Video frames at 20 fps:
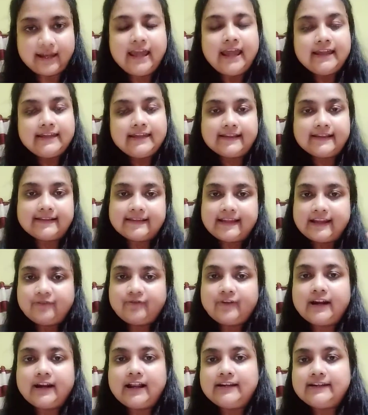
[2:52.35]
Yes, death
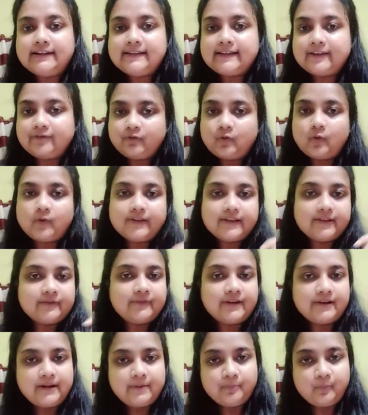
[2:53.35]
penalties of course is
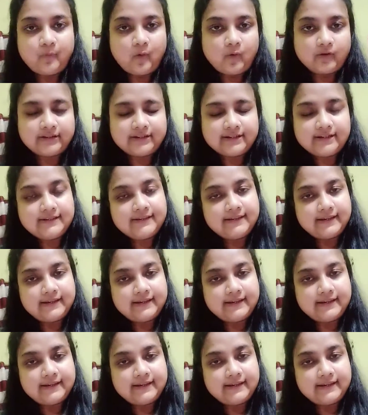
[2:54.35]
very important.